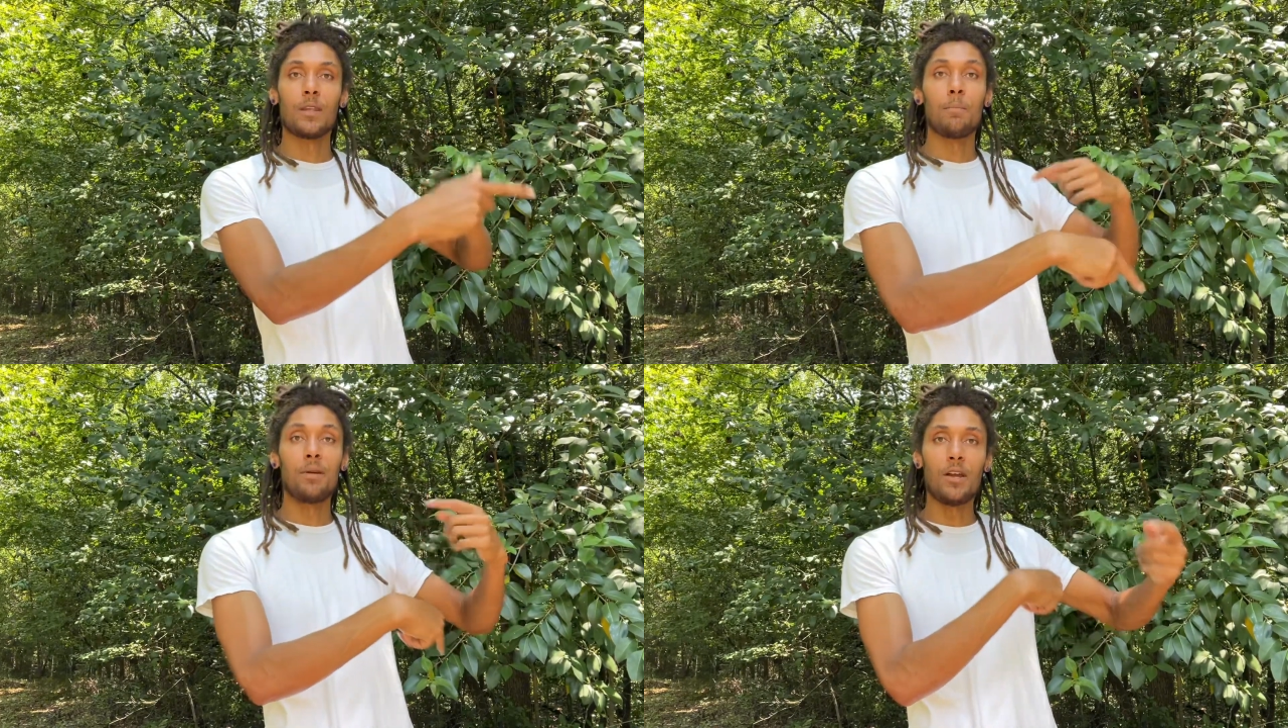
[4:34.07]

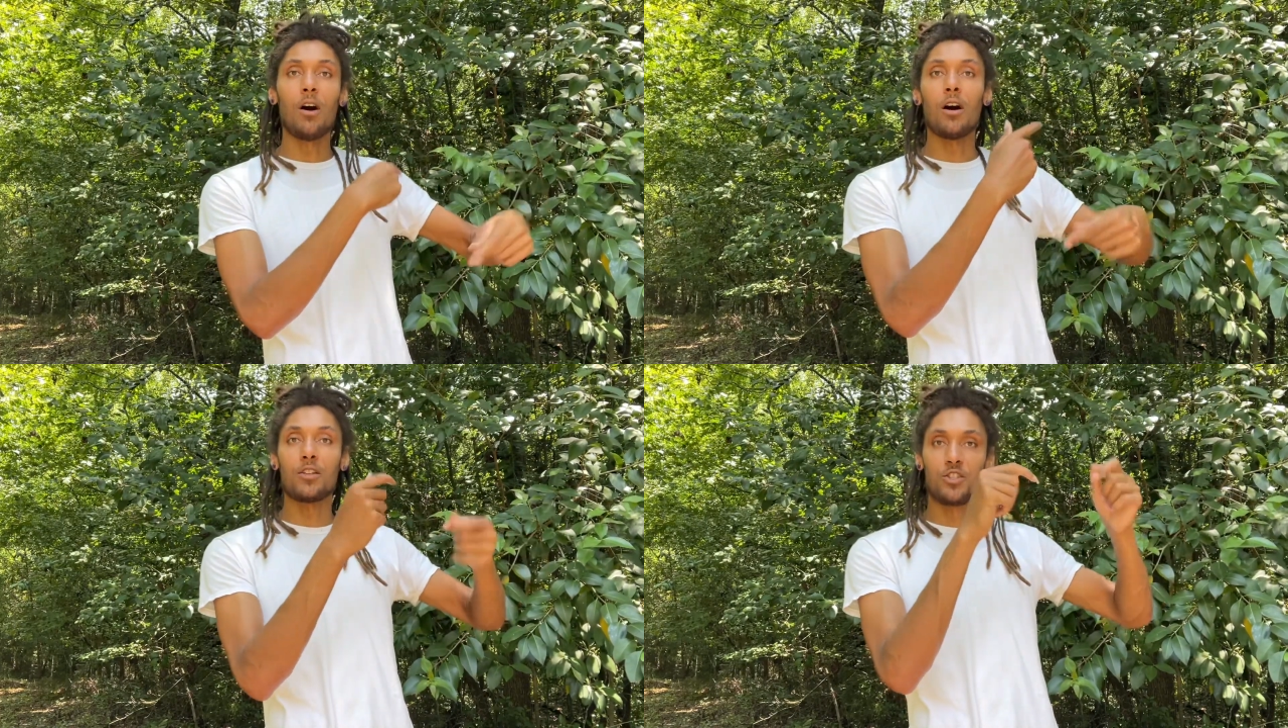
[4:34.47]

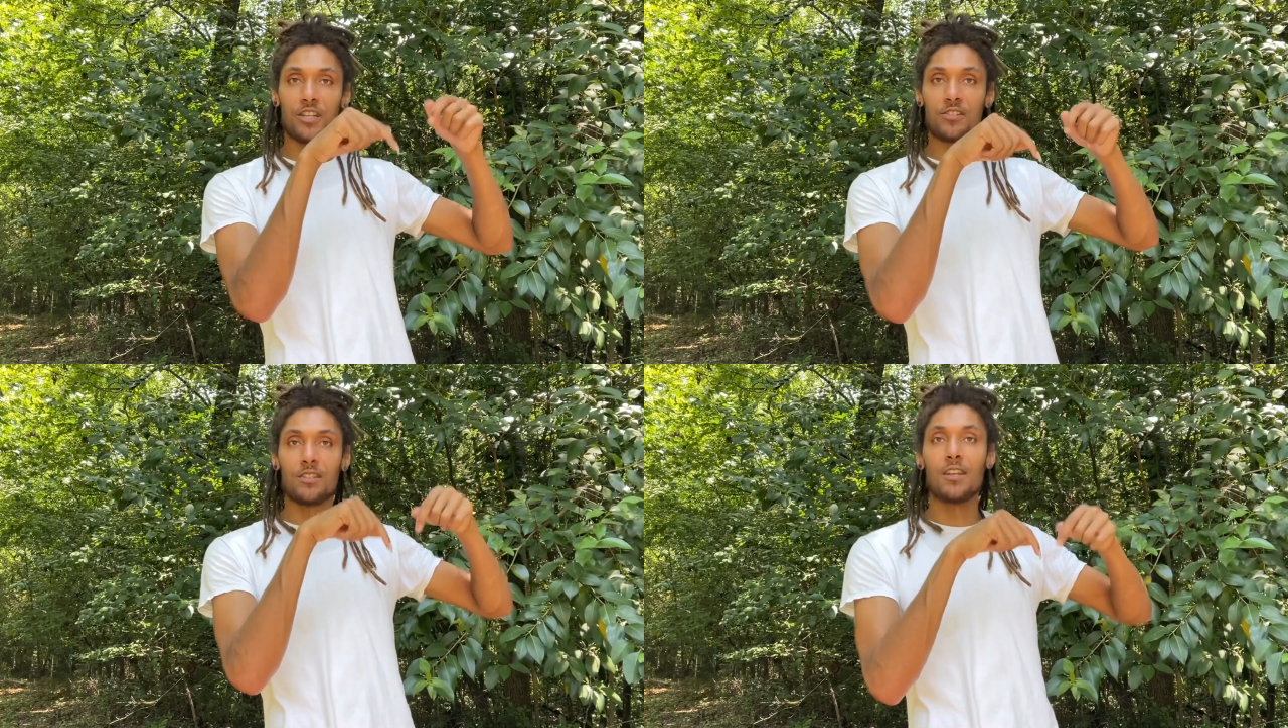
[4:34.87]
beyond
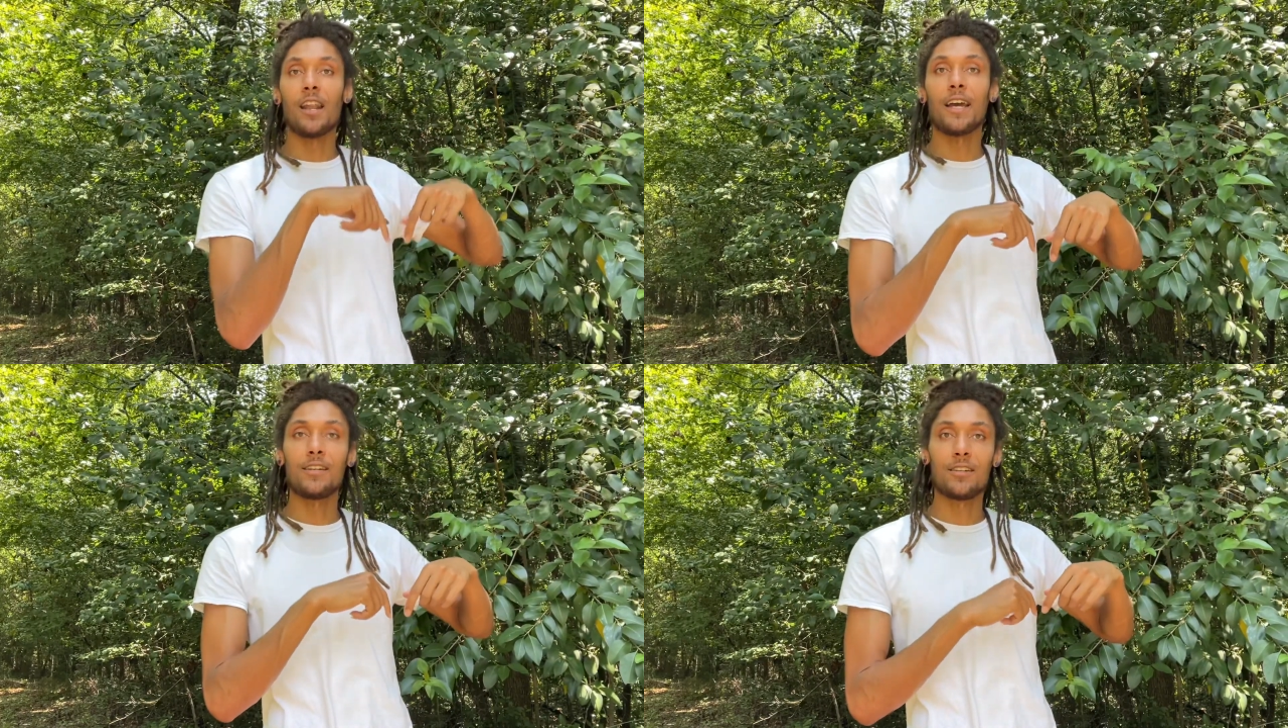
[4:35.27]
just the
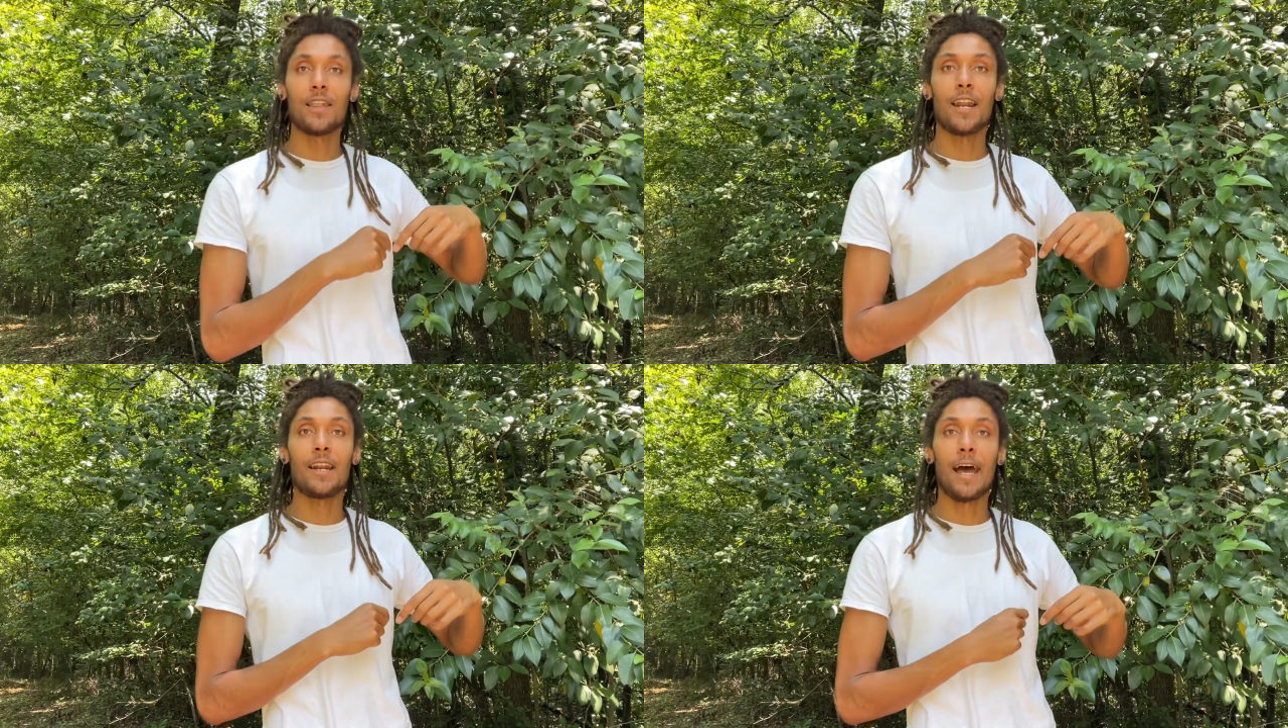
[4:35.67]
night
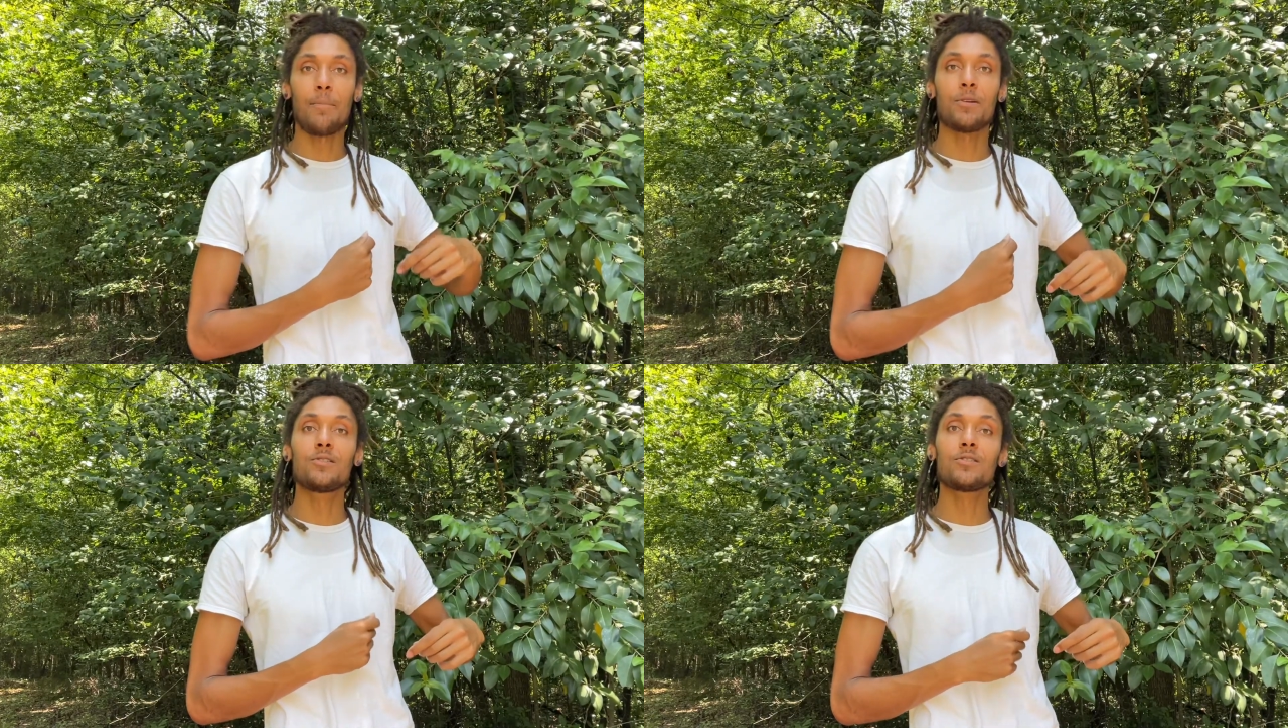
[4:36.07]
that it
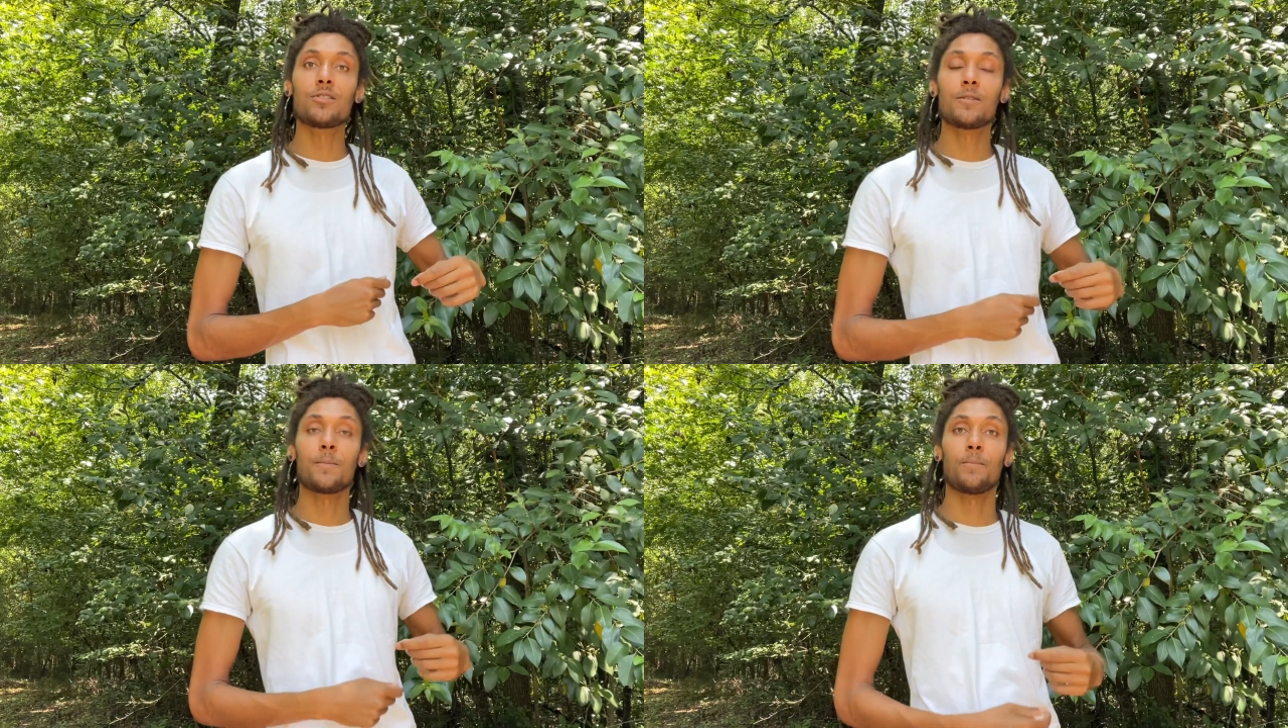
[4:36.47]
happens,